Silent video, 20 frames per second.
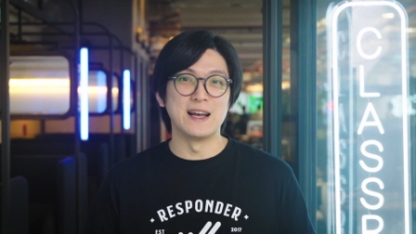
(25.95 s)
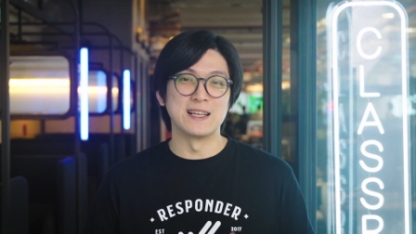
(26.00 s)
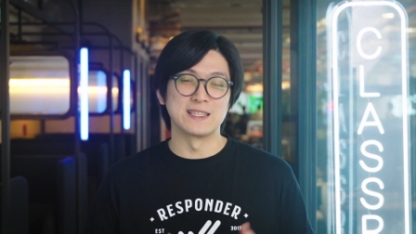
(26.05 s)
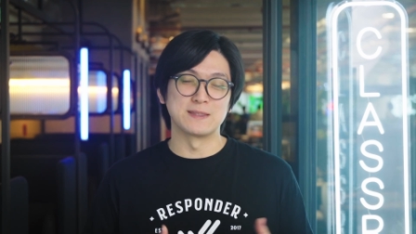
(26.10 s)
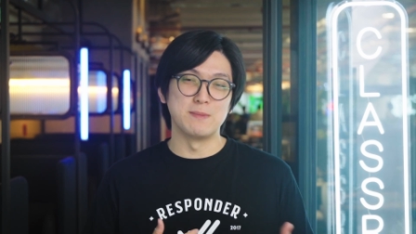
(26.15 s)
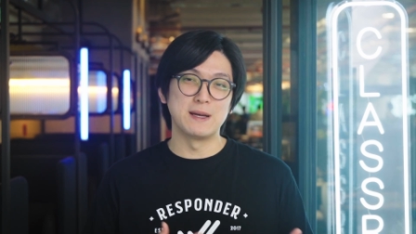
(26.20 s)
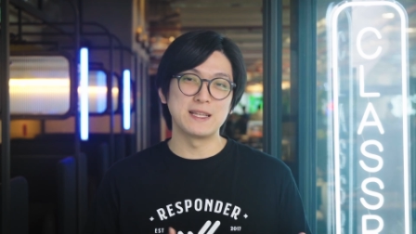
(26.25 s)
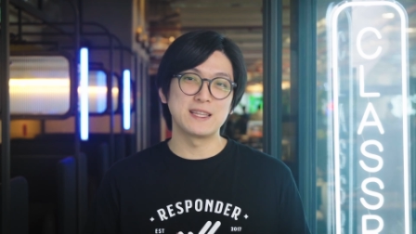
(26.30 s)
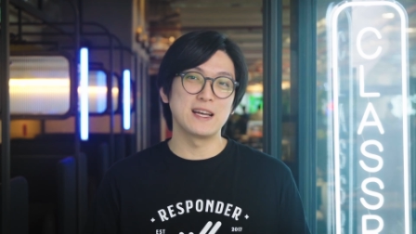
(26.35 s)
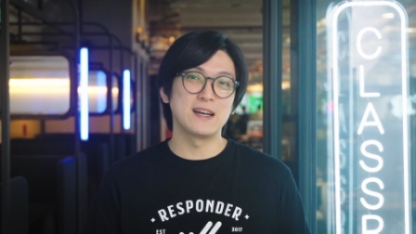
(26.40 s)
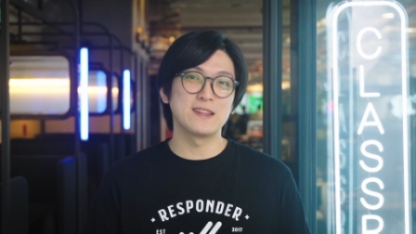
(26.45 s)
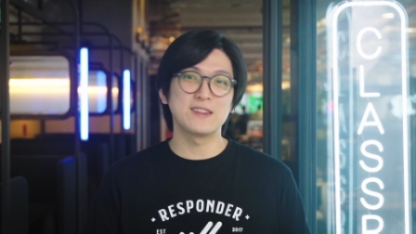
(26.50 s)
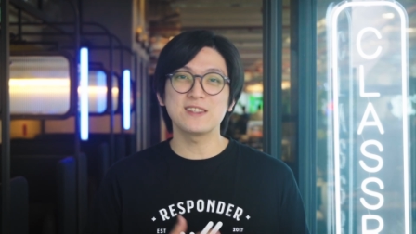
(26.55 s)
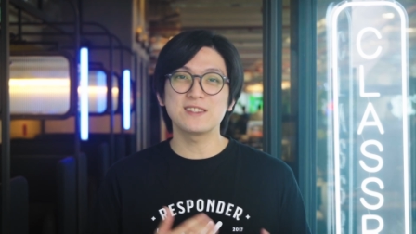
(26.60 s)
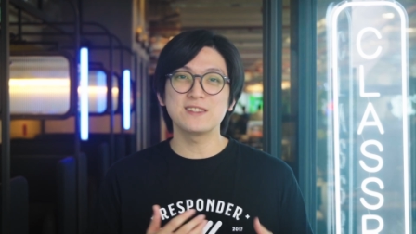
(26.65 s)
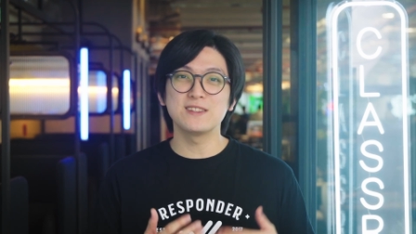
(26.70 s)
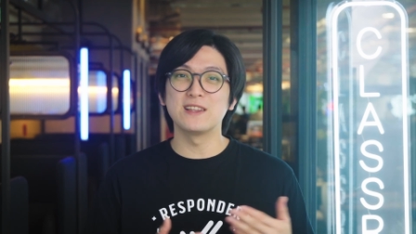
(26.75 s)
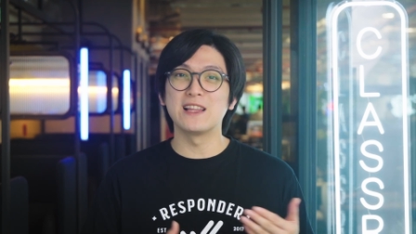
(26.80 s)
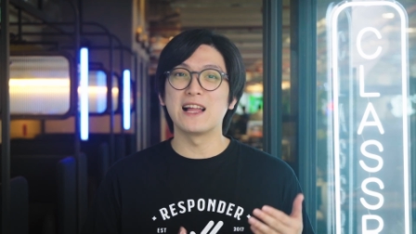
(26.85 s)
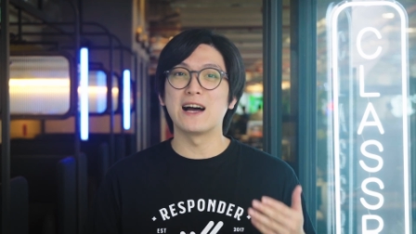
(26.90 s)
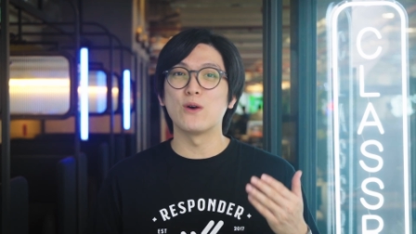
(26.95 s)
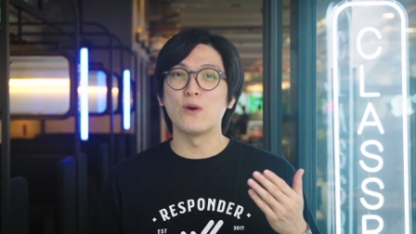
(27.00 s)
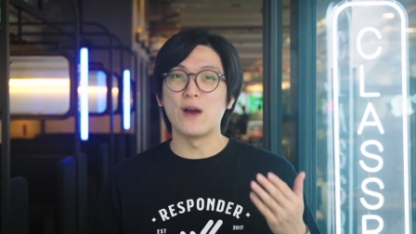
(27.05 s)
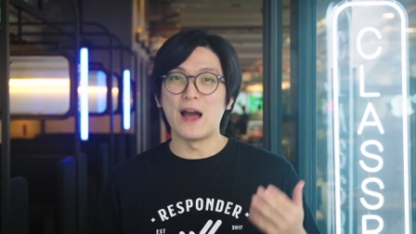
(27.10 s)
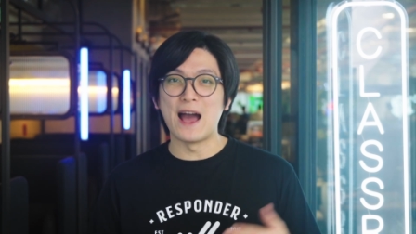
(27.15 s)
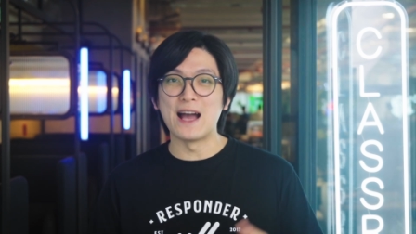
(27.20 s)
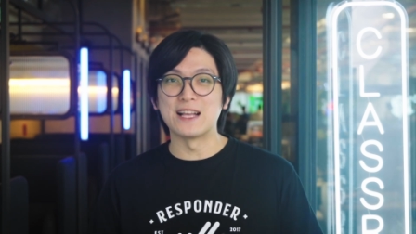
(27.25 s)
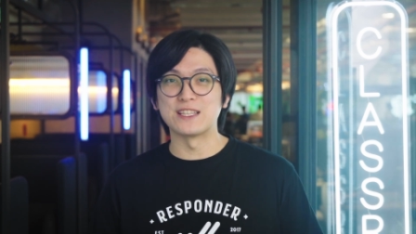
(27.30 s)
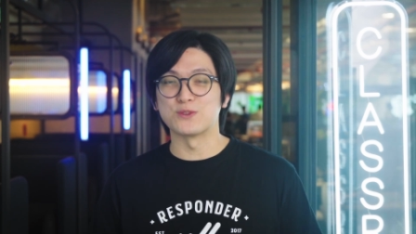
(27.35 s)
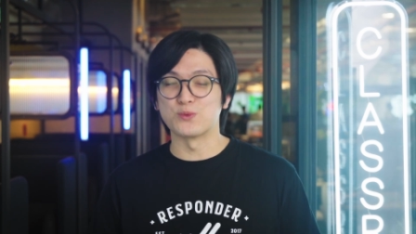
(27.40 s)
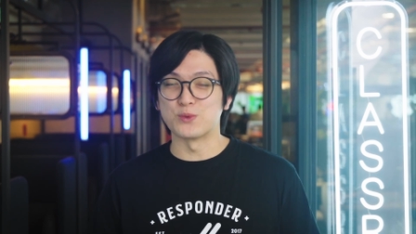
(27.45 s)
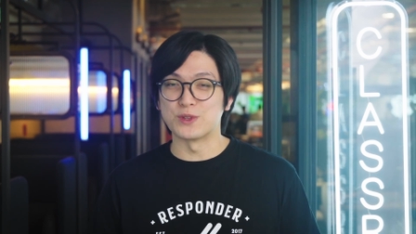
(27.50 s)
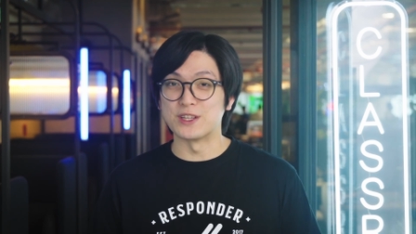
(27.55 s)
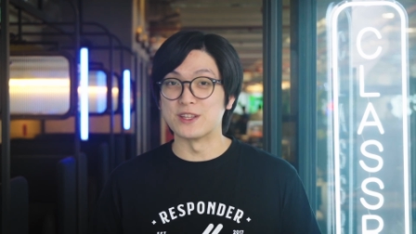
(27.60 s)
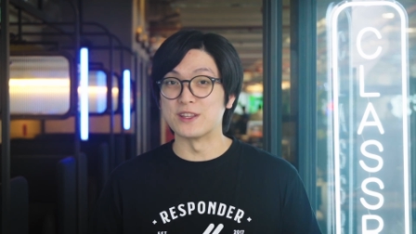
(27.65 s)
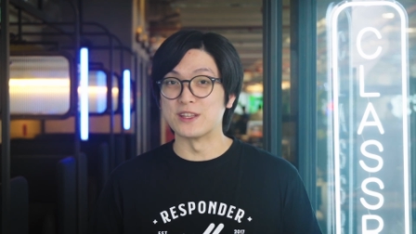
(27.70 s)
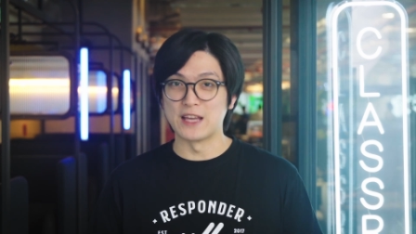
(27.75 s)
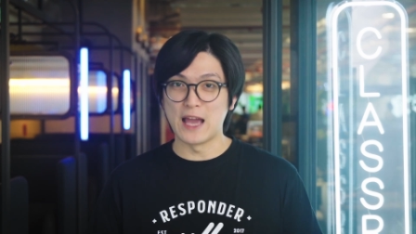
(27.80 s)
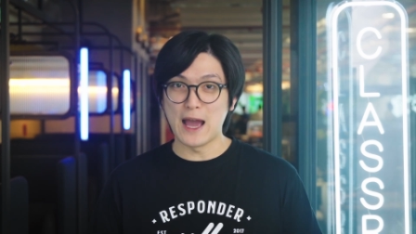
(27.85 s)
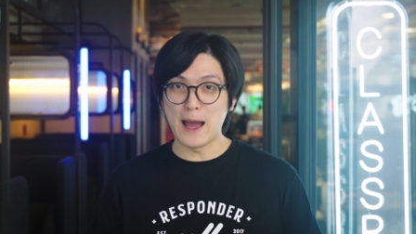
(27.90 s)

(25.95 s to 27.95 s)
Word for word: as Meta doesn't allow ads within the